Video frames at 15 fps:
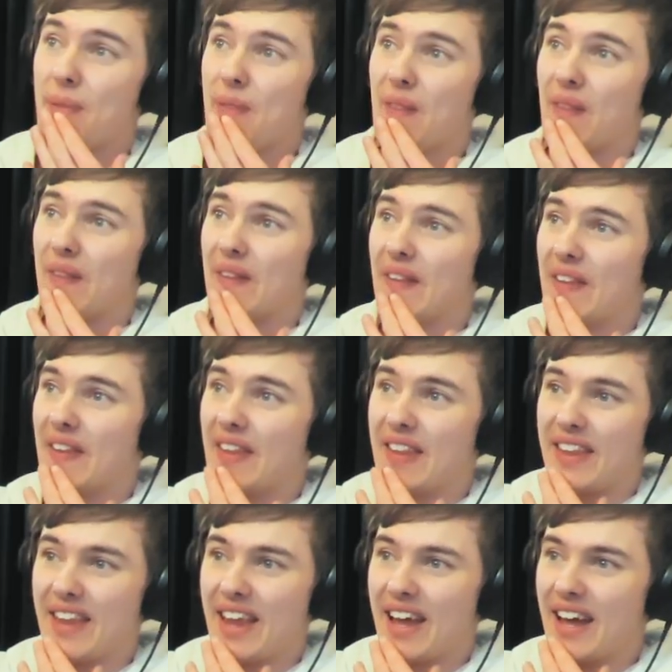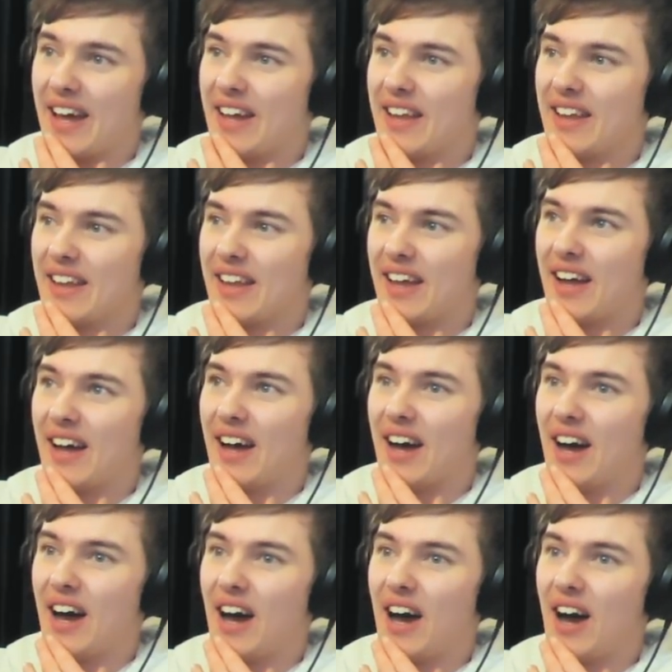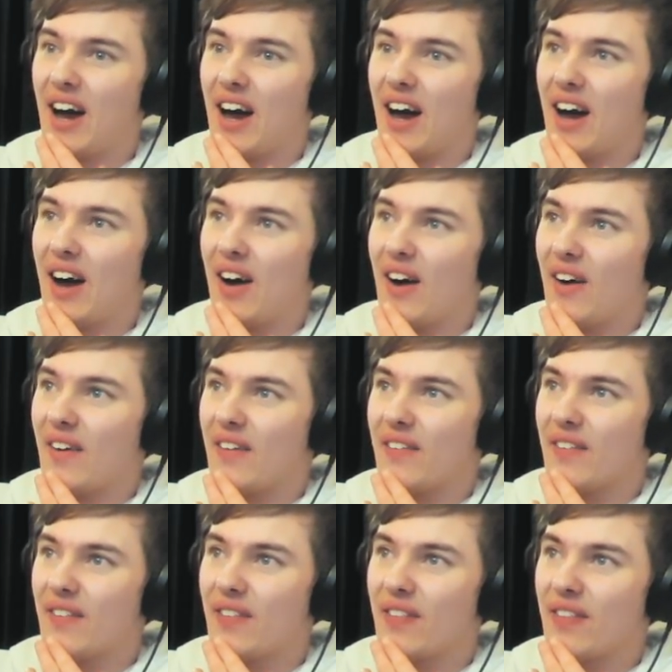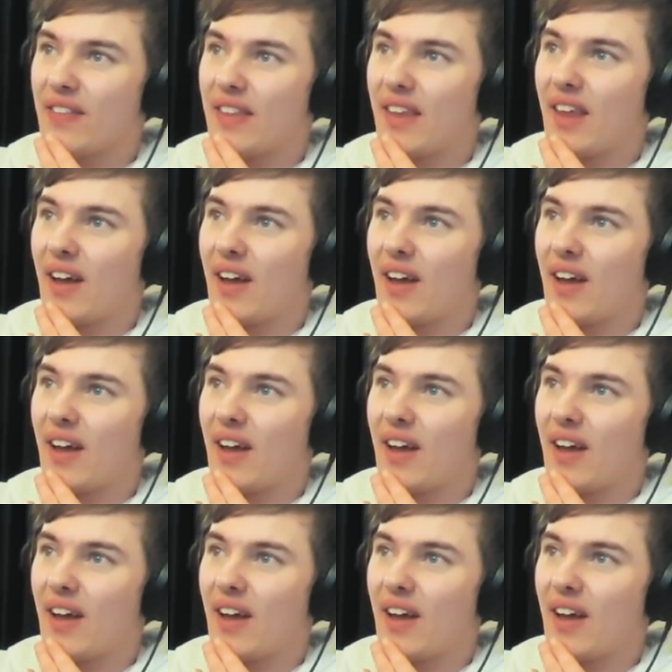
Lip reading: (silence)